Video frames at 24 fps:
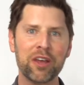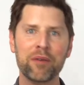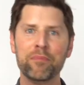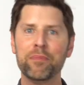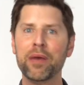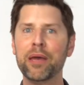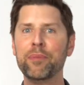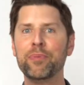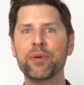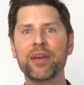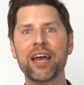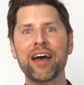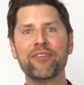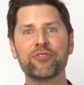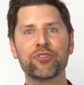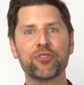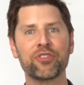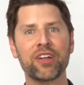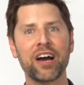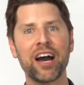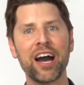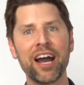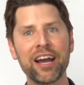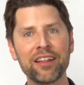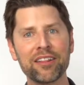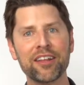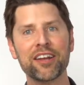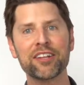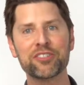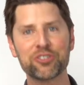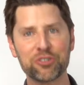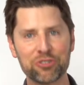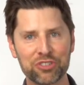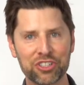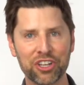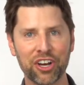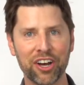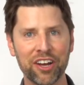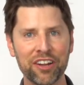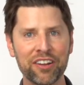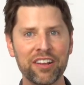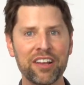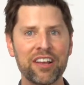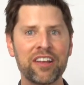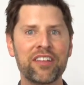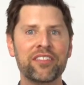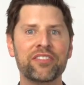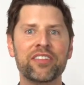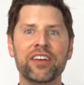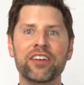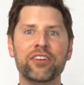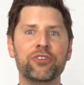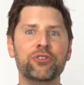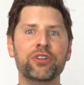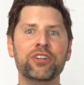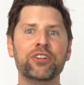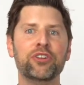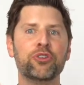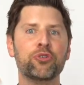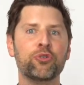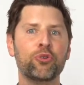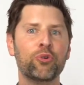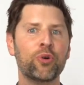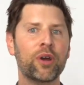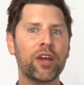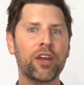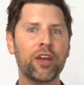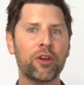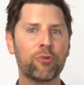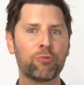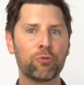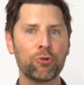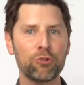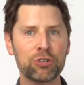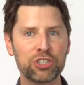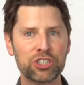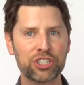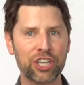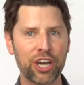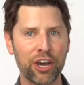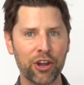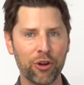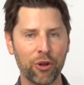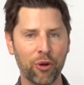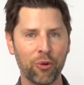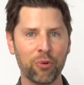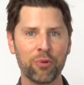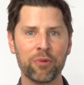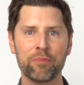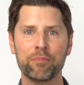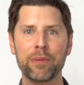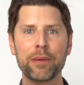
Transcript: Maybe after the highlights are done, you need to do a root shadow.